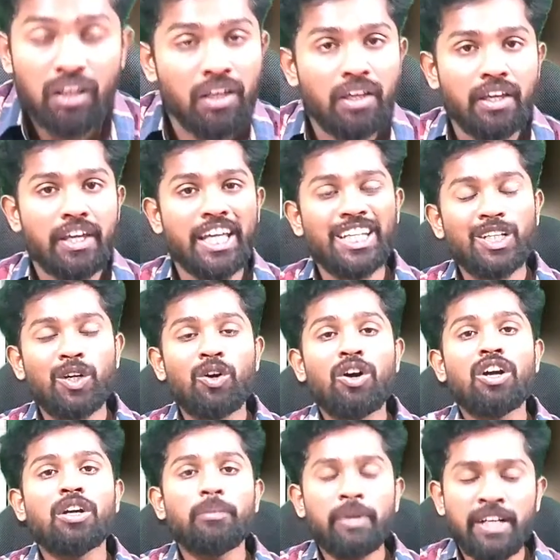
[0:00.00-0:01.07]
in
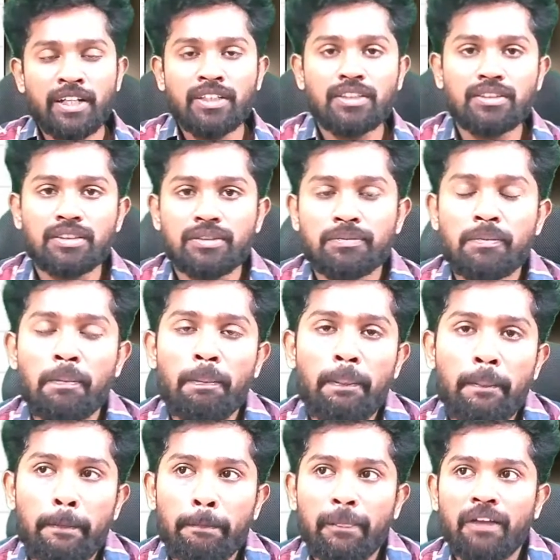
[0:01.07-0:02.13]
governments
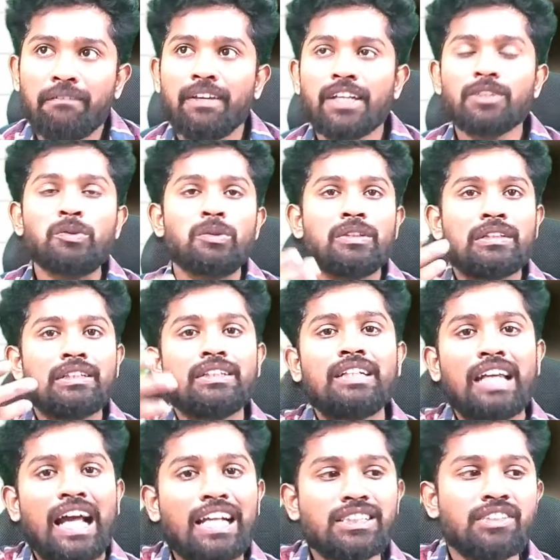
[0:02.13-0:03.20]
we could
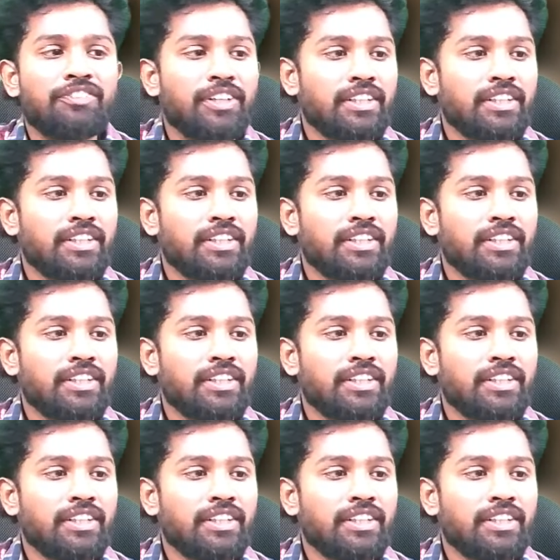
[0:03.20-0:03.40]
classify,